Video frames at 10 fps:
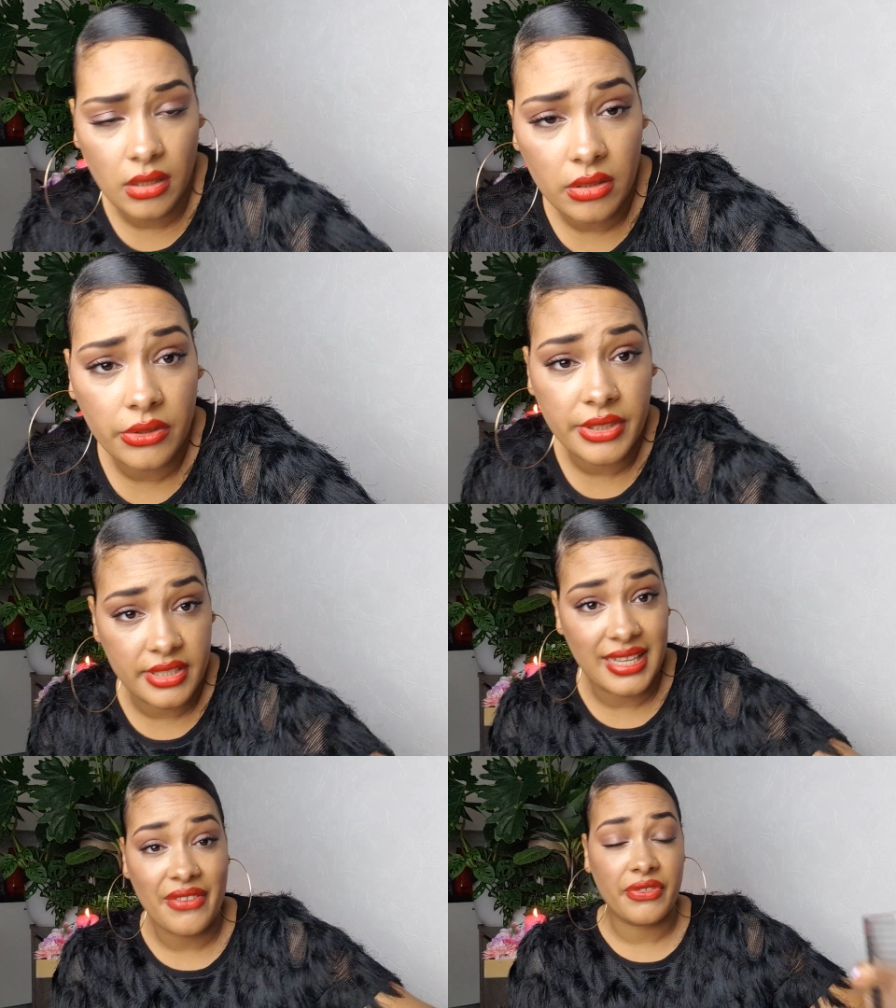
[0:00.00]
oh,
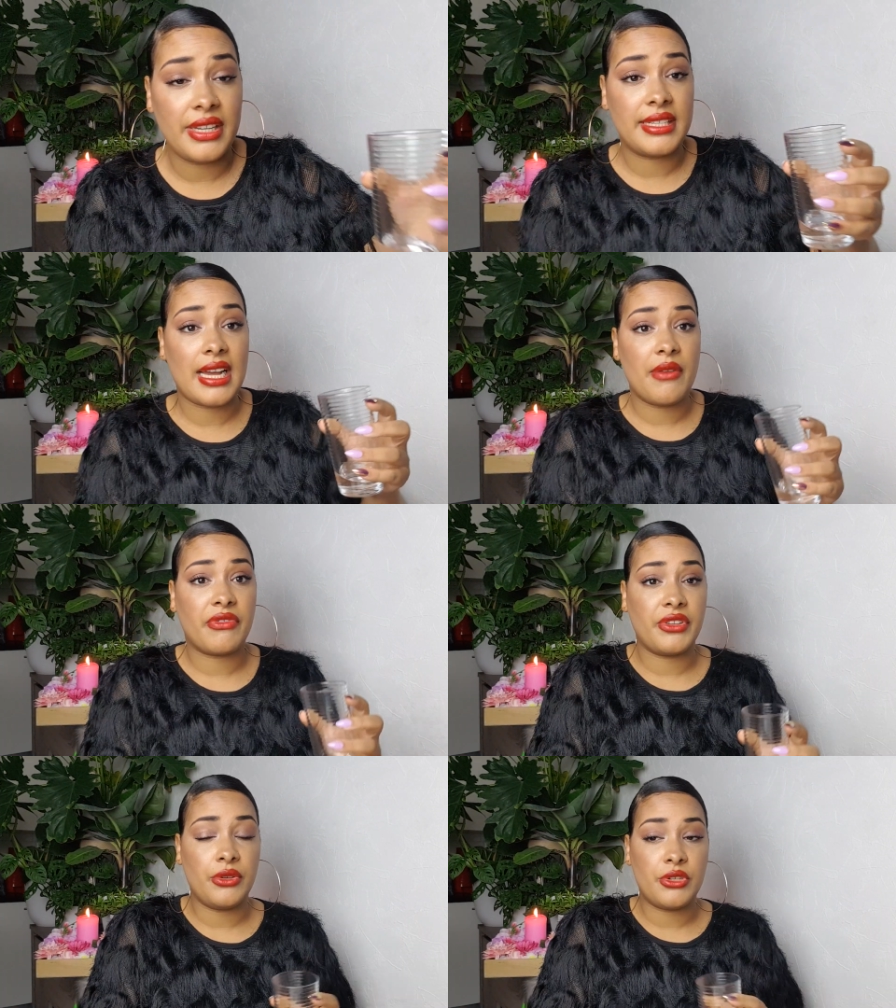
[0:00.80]
it's definitely time
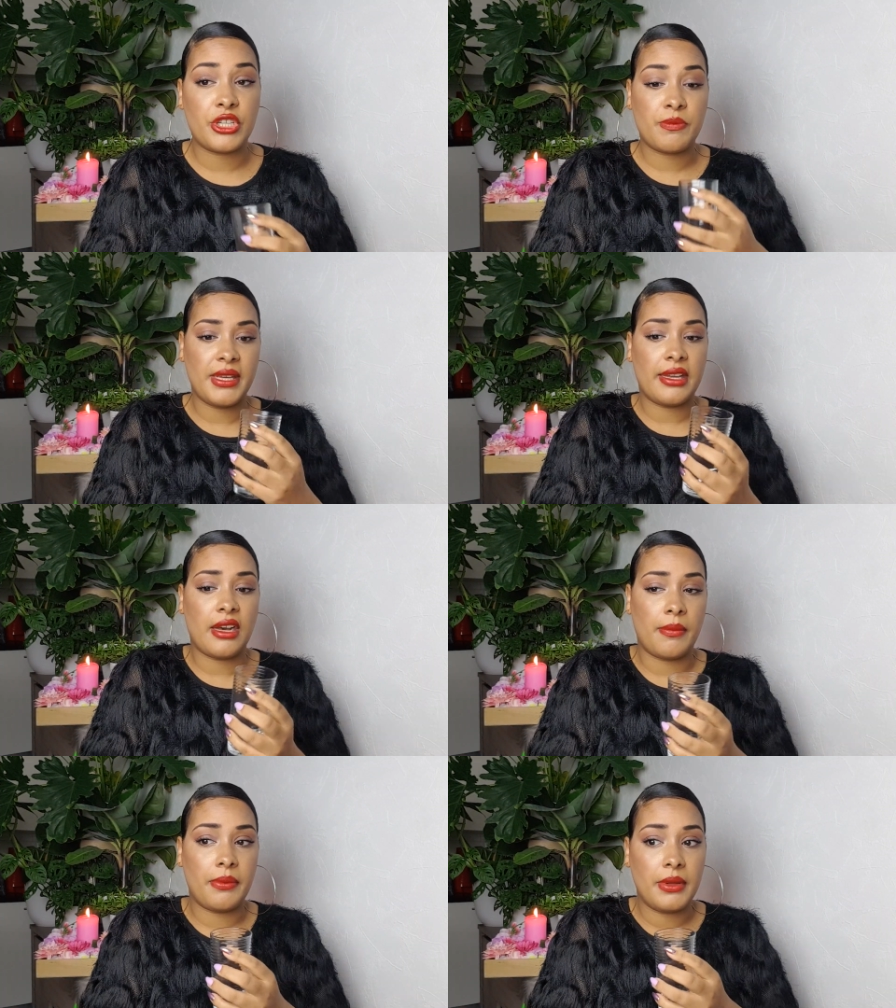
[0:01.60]
for you to speak
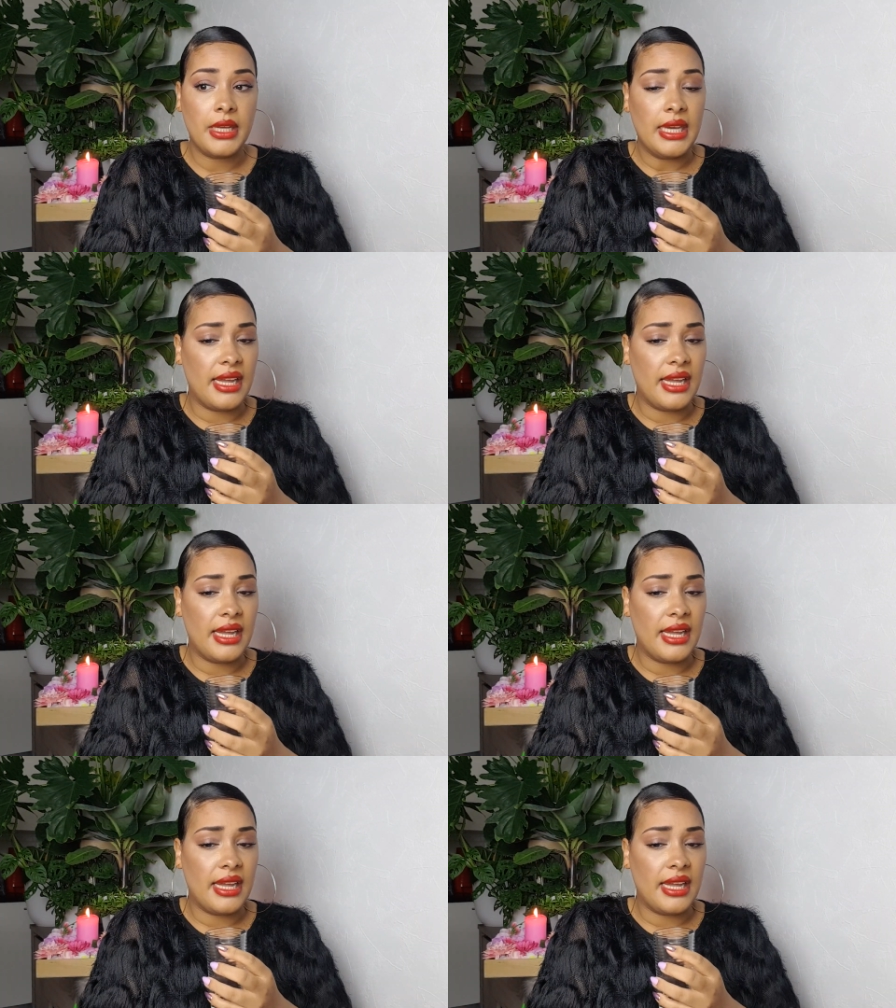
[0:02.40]
up.